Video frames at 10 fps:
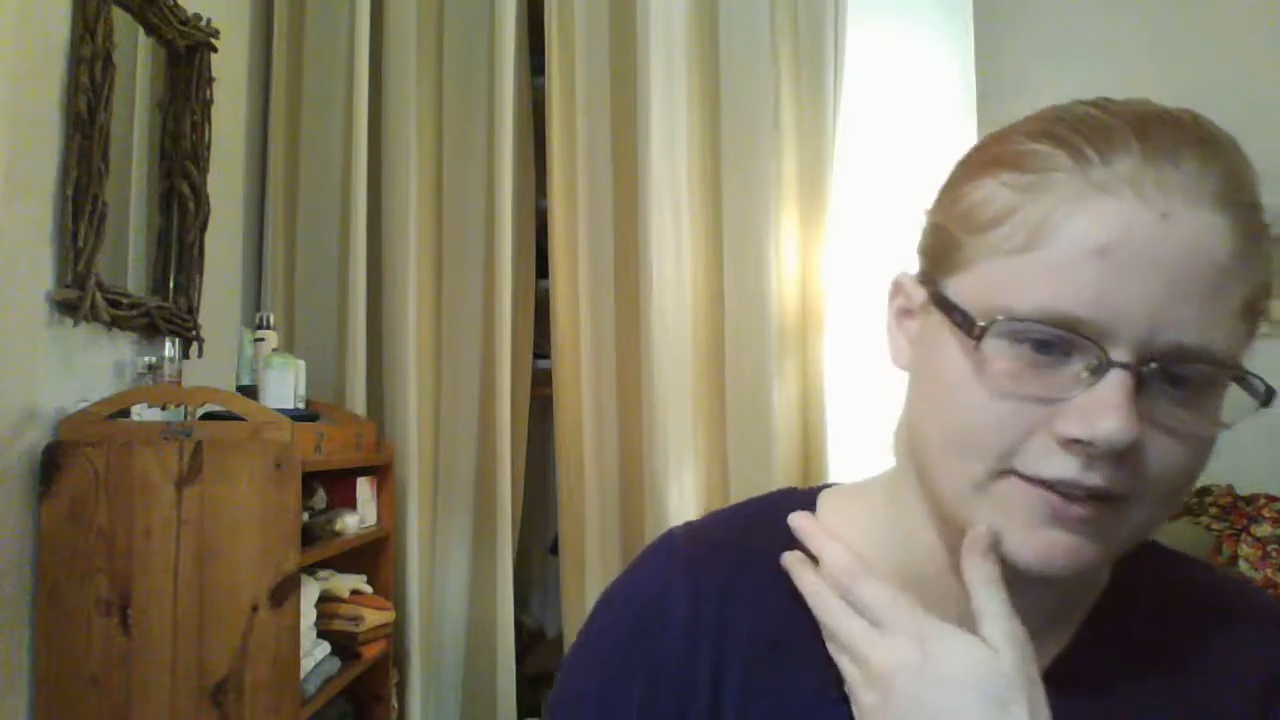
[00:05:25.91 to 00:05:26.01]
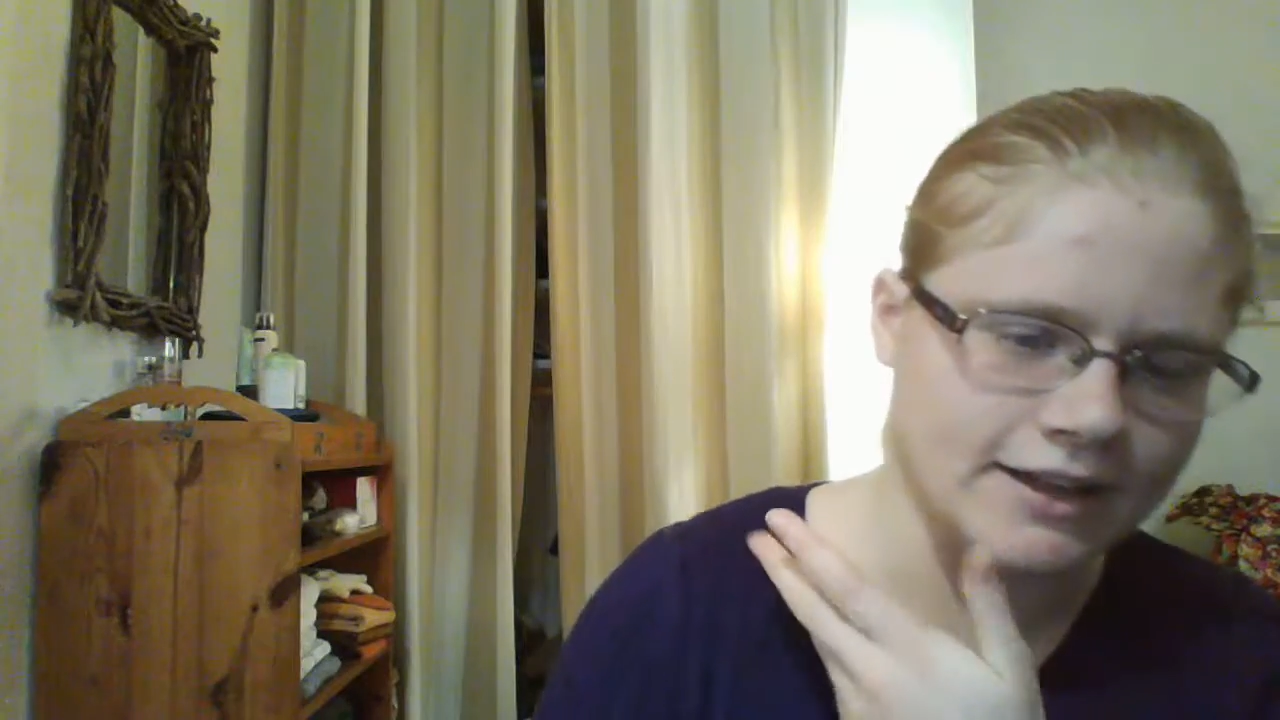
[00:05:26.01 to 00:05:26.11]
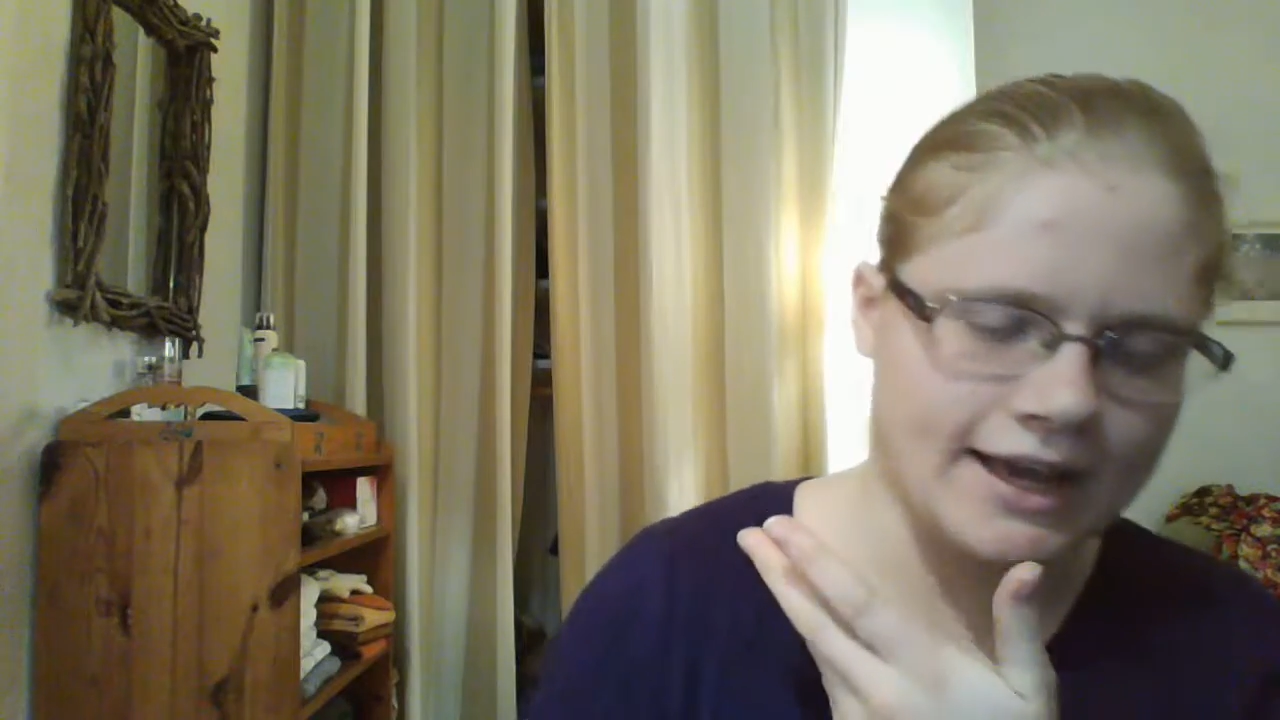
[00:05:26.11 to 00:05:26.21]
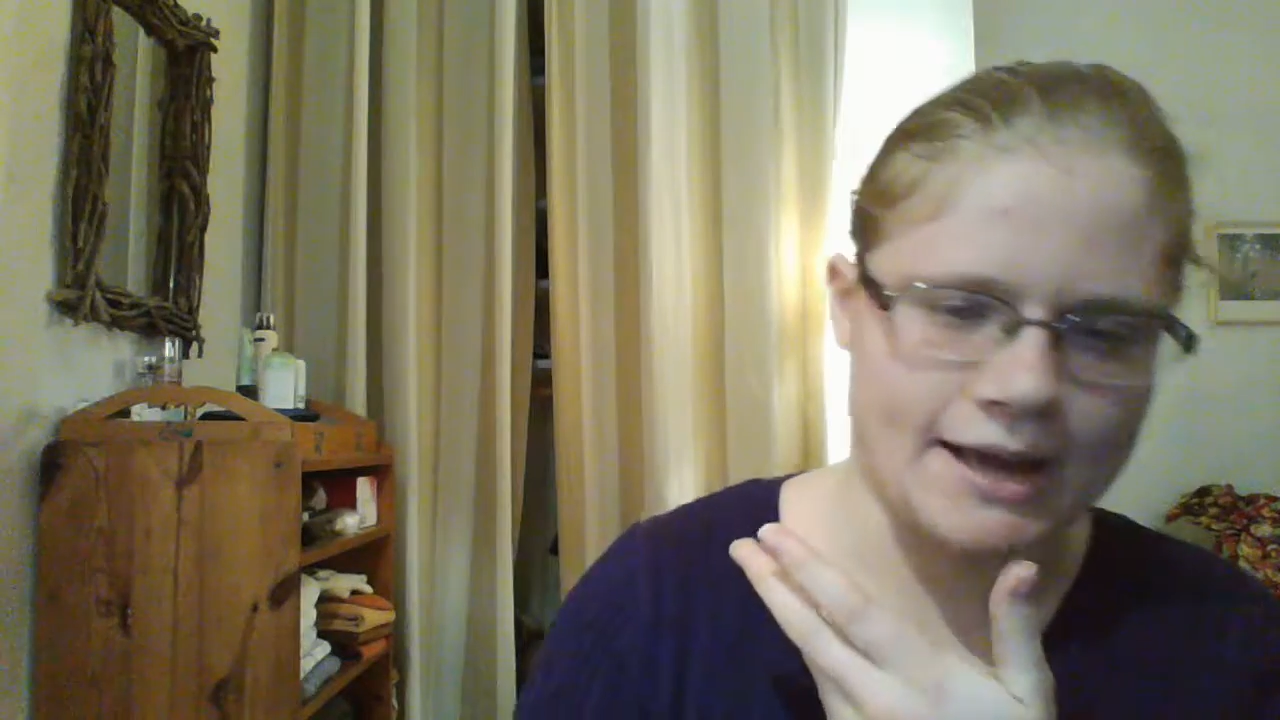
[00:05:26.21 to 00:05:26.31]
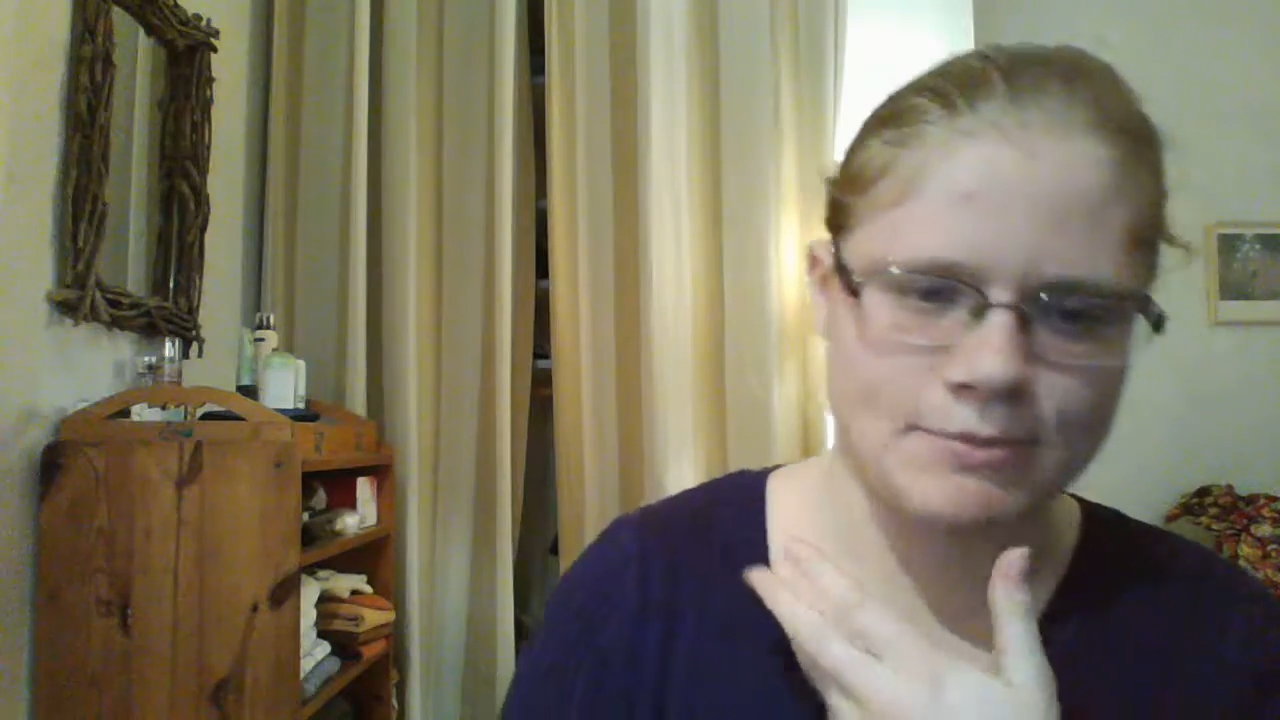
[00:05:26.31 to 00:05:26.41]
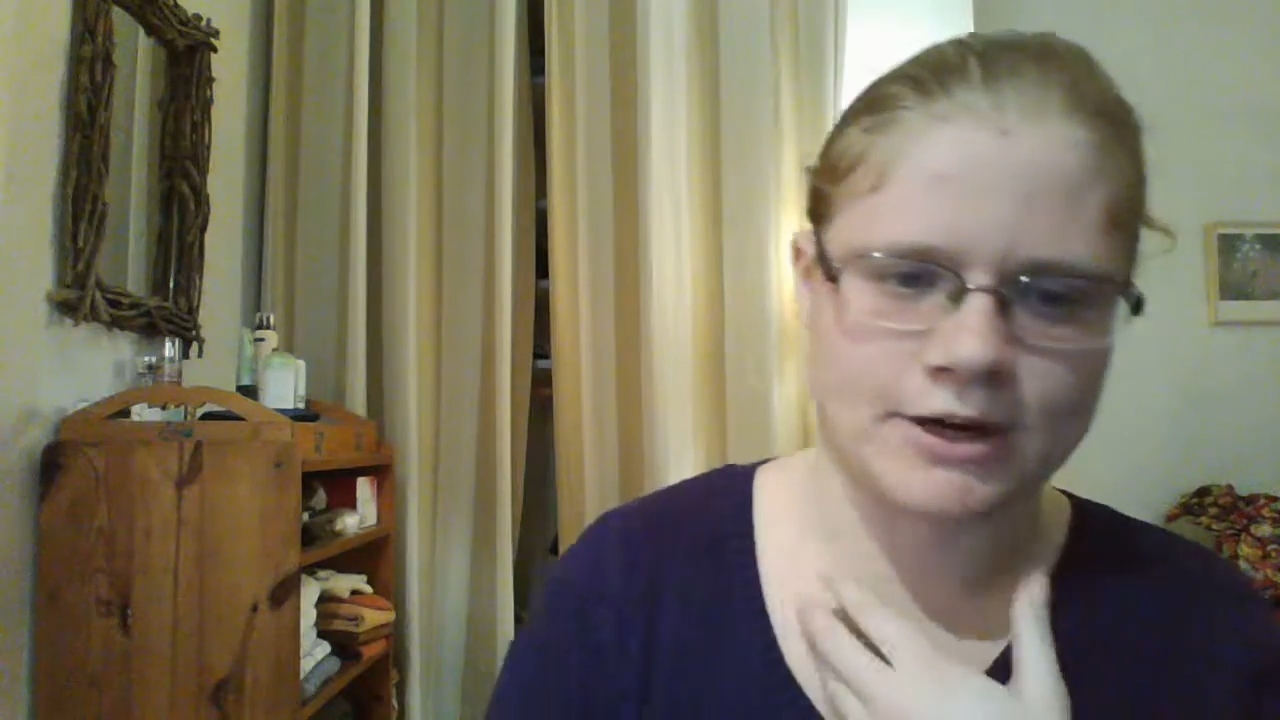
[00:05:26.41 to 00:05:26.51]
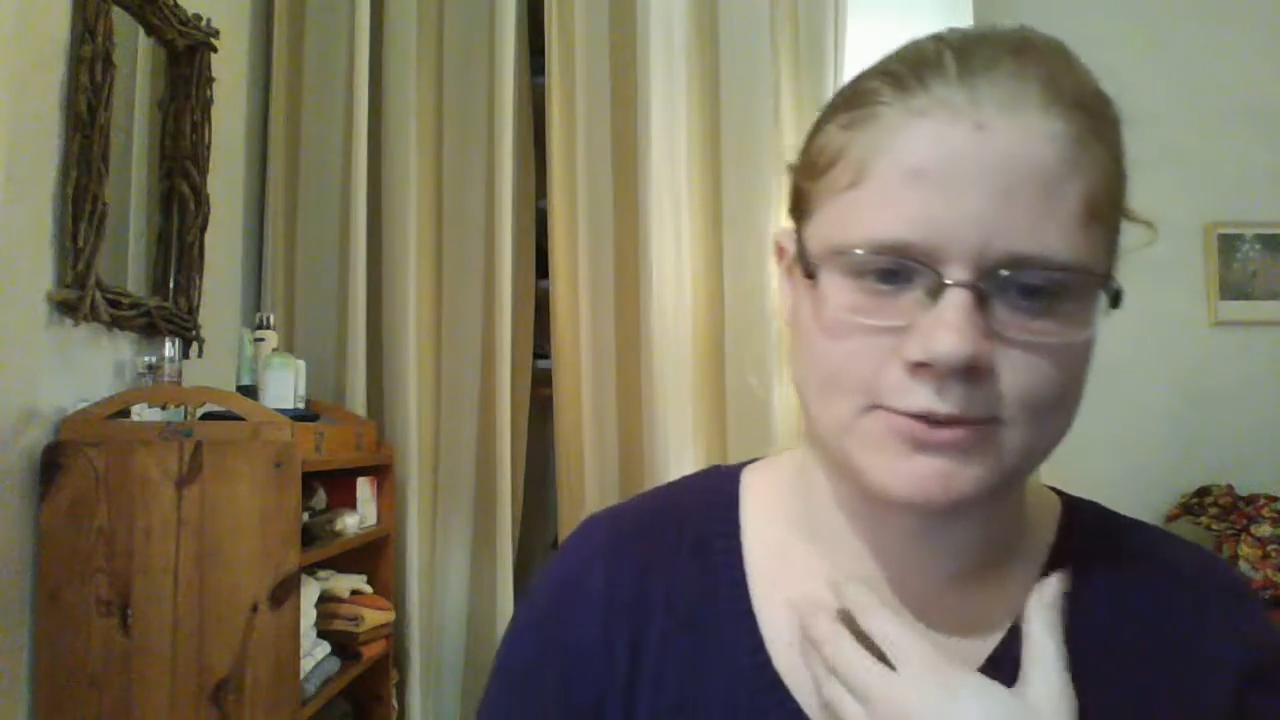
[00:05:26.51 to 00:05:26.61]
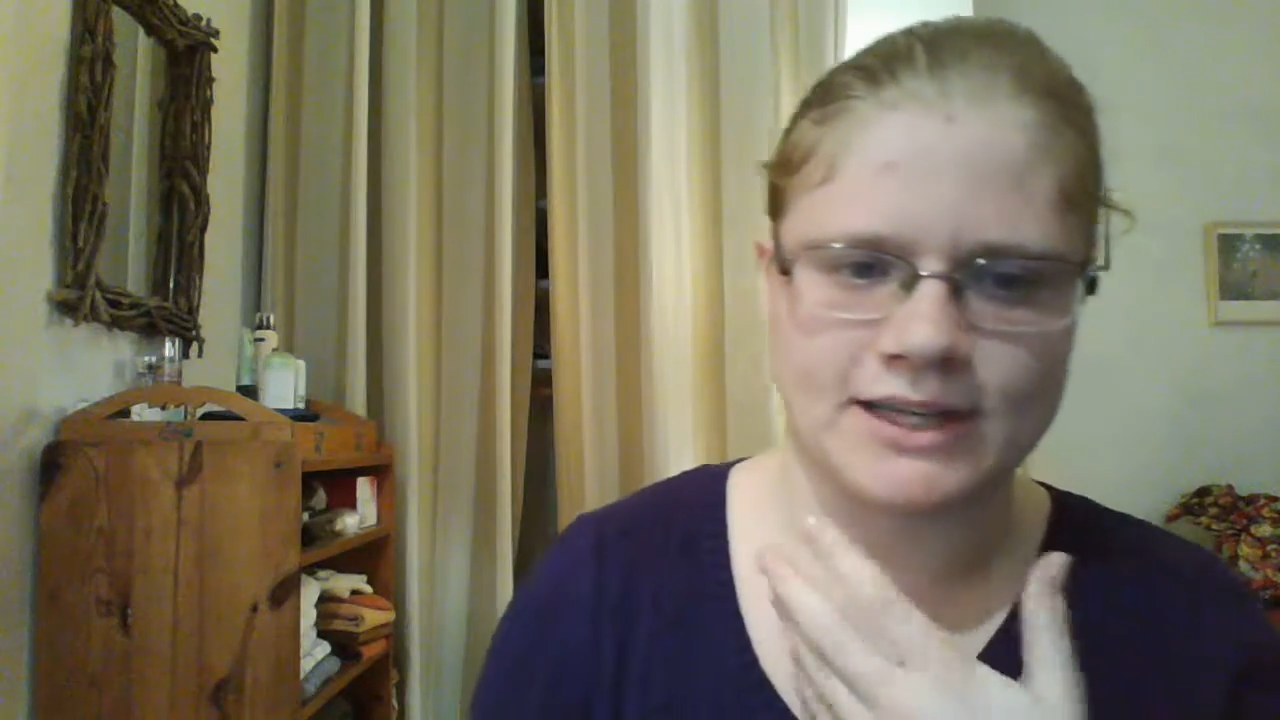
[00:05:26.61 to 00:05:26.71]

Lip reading: the guy parts